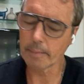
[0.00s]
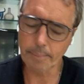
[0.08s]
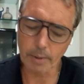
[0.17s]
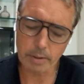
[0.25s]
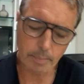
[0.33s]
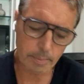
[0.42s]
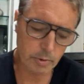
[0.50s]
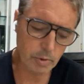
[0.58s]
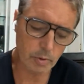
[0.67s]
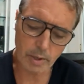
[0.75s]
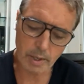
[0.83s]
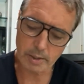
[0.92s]
book, The Blue
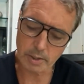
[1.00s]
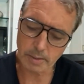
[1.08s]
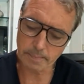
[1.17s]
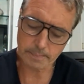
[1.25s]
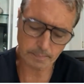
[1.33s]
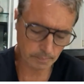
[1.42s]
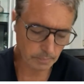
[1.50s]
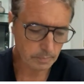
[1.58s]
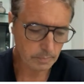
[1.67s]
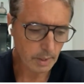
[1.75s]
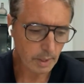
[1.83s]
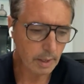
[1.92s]
Zone Kitchen,
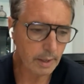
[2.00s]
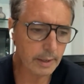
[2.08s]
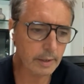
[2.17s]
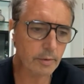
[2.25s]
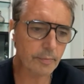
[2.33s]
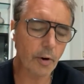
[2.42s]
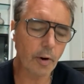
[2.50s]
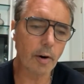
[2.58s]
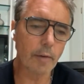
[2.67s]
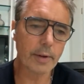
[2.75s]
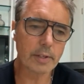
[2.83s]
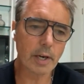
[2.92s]
it's
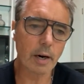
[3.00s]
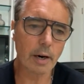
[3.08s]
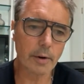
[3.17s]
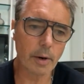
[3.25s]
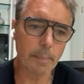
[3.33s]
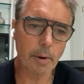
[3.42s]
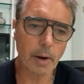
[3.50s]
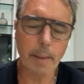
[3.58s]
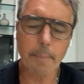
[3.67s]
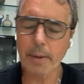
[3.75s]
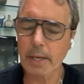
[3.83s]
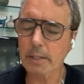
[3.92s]
100
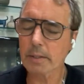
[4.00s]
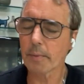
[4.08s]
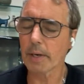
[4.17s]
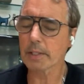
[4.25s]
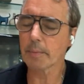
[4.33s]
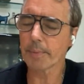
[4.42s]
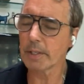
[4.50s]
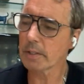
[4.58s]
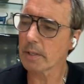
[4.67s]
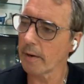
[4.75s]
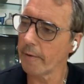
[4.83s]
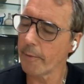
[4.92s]
plant-based recipes,
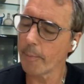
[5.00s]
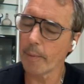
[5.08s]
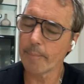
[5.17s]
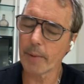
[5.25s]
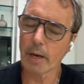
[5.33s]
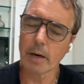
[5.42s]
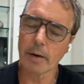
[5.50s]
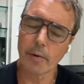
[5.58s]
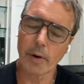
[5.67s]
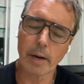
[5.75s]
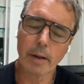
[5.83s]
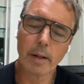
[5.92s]
so there'll be 100.